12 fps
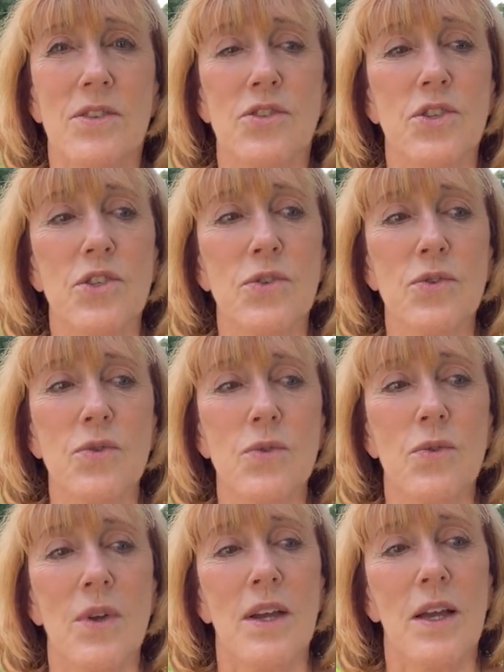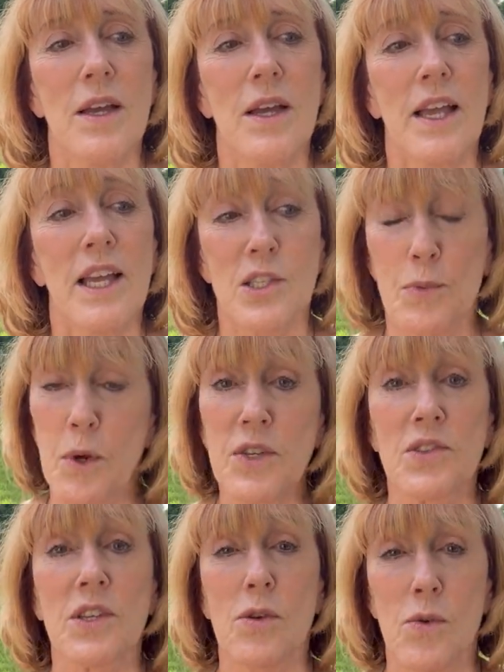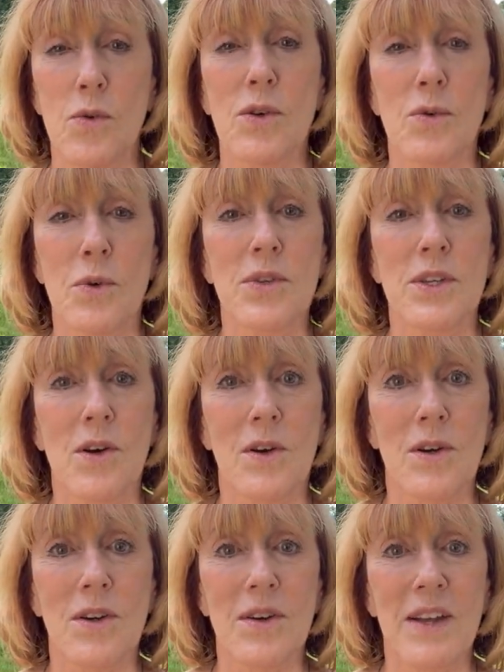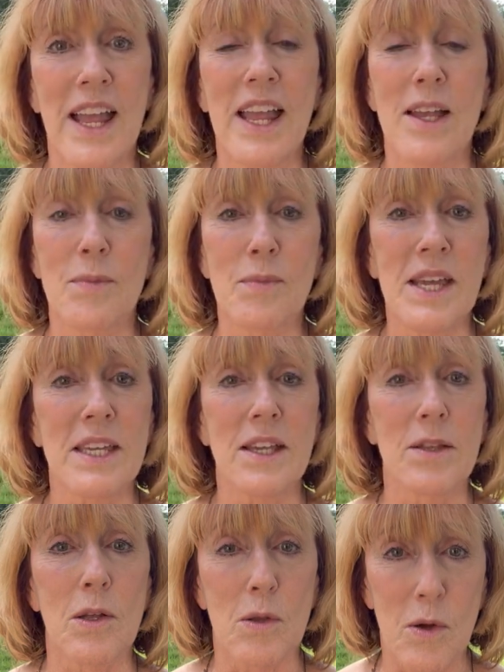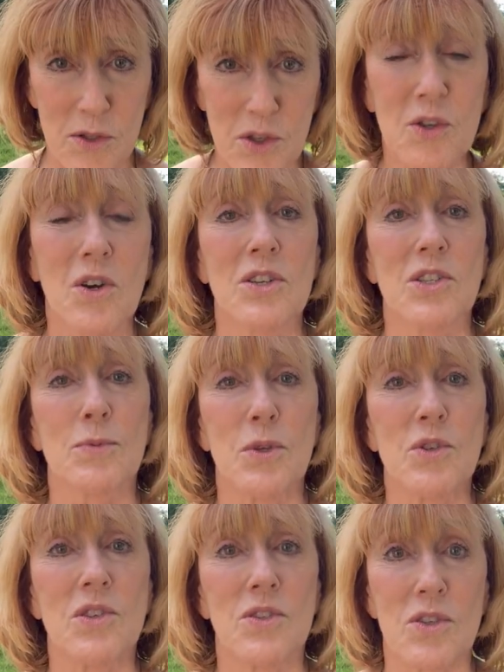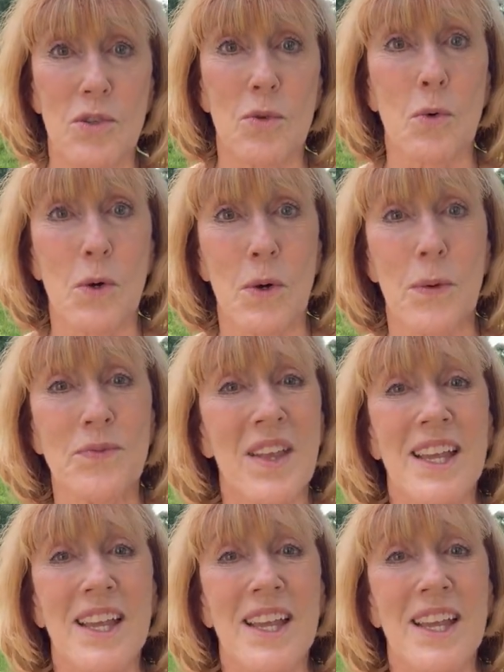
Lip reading: to expressing who you really are and making a larger contribution to the world.